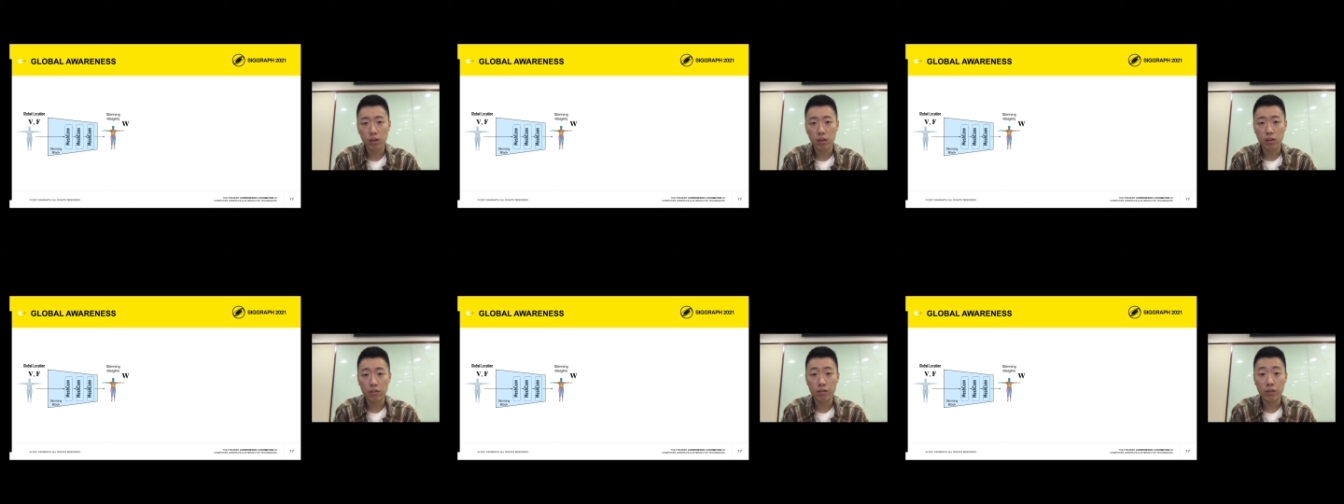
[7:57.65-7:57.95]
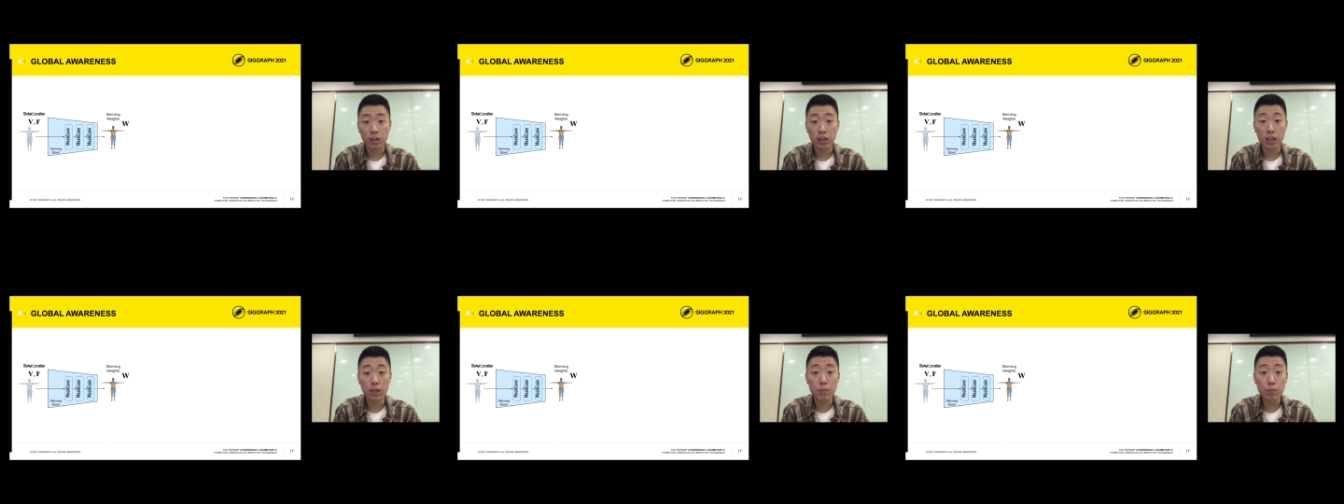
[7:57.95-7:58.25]
the
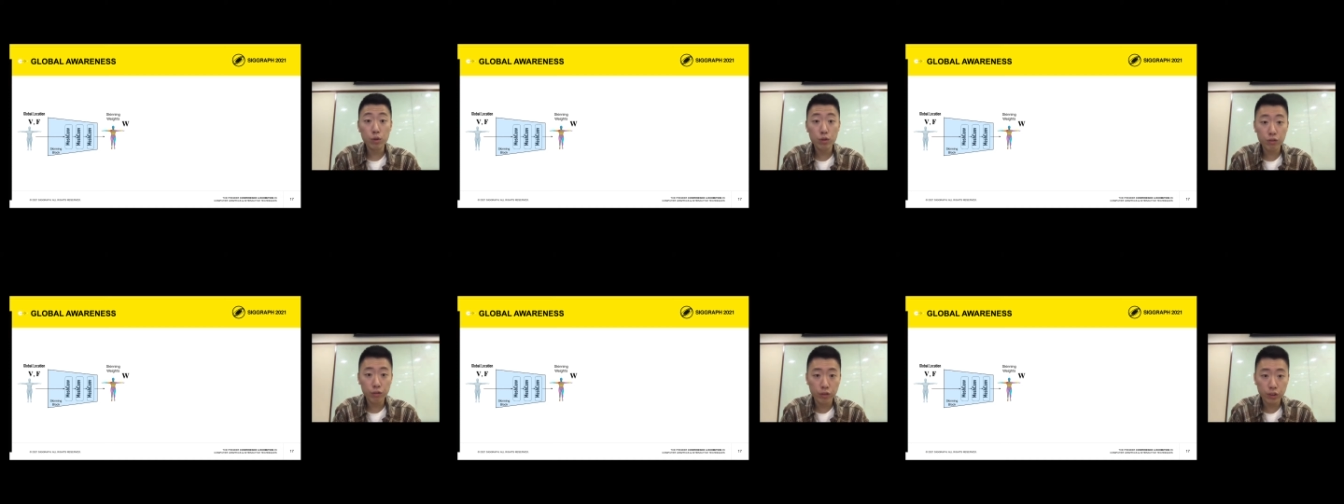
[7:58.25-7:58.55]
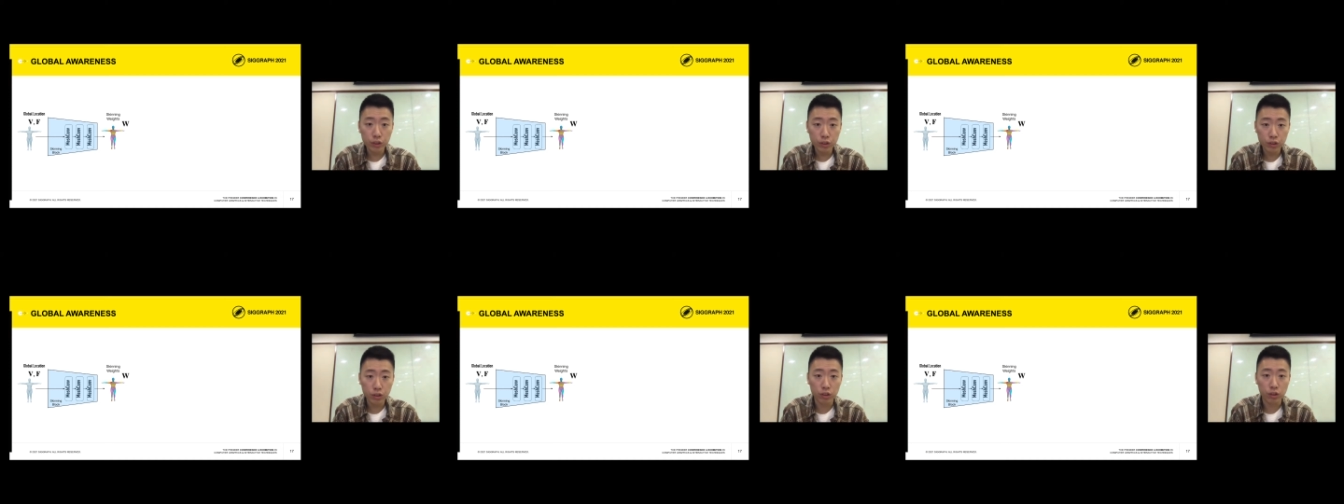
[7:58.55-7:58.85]
input
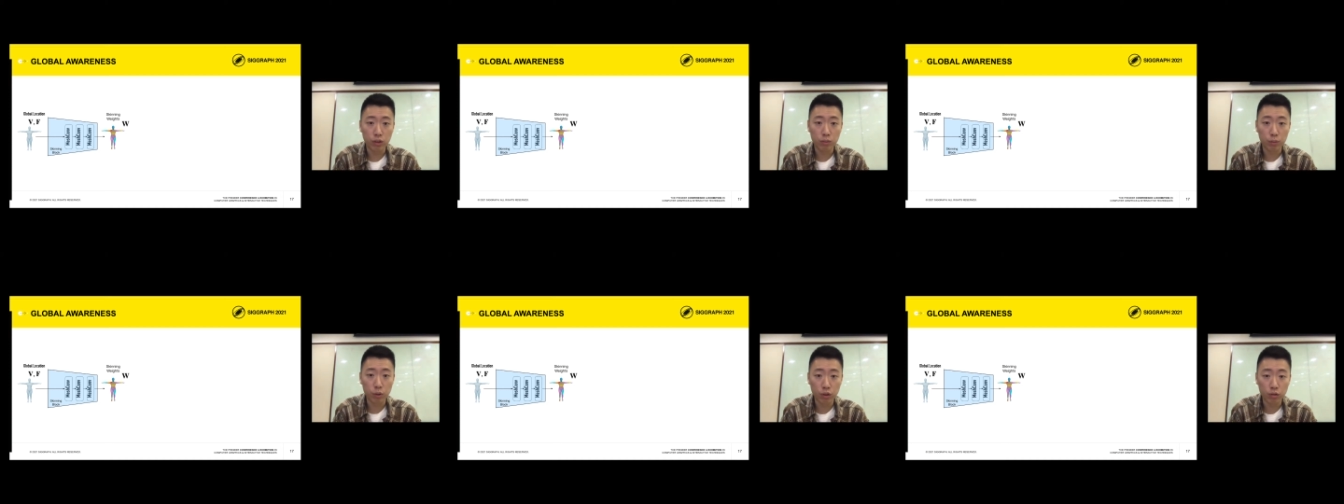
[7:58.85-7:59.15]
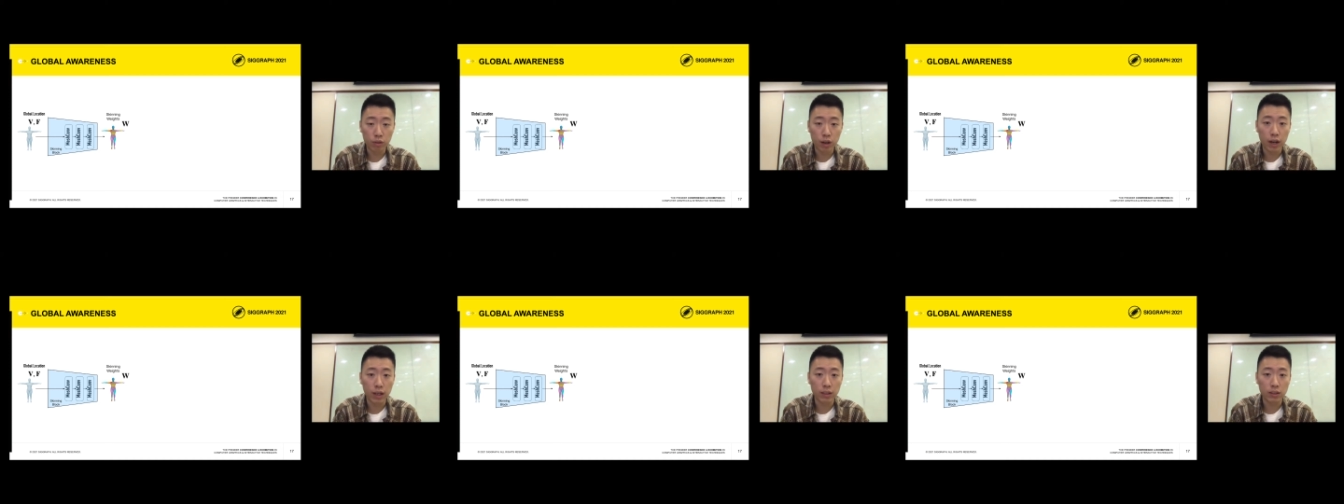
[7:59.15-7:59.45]
feature
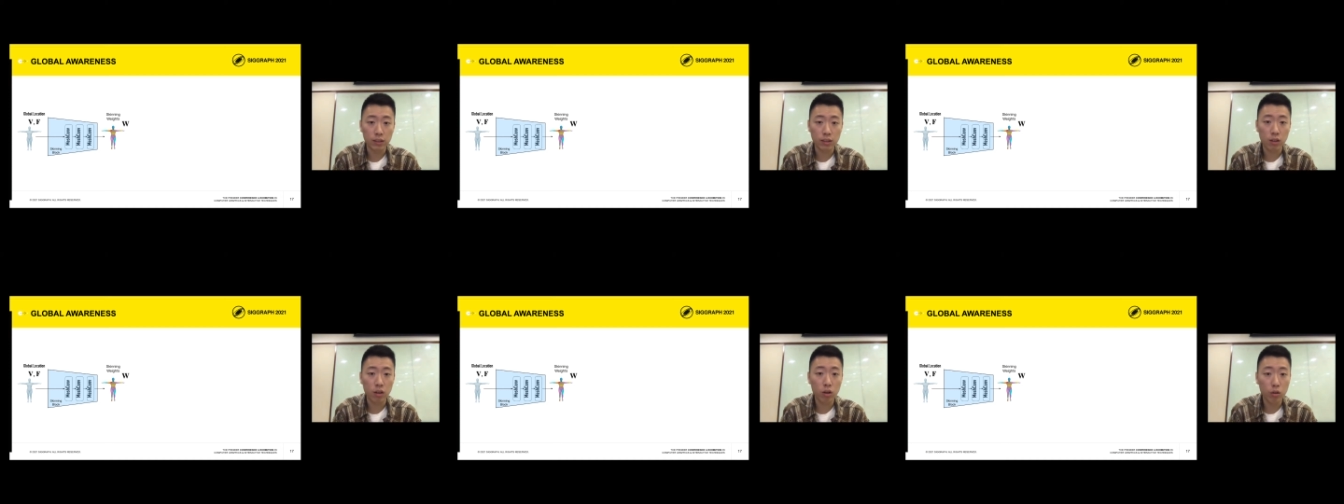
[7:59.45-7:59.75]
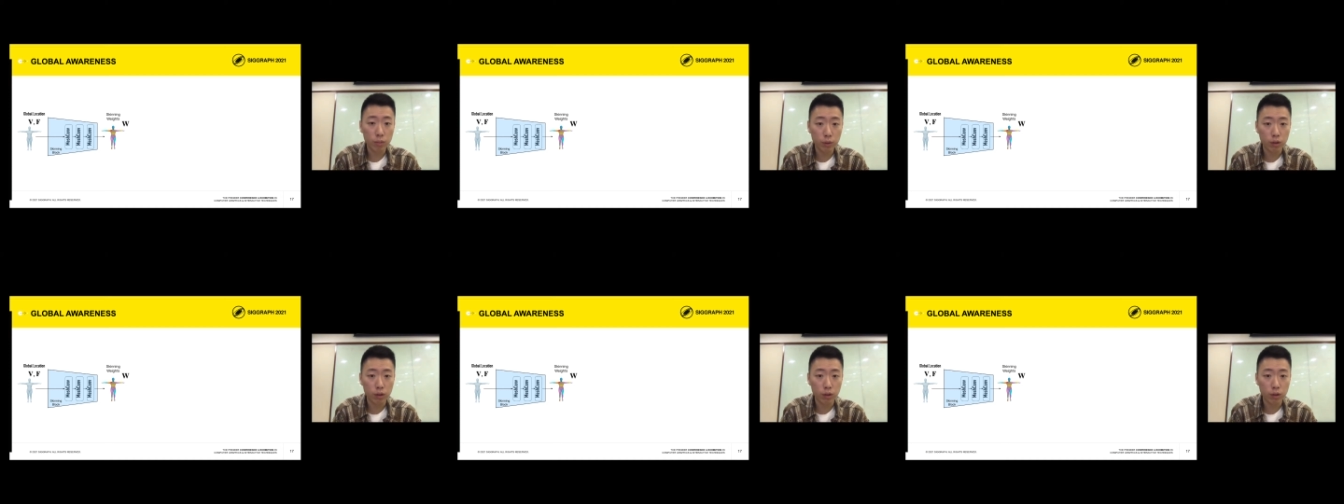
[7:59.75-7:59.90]
provides global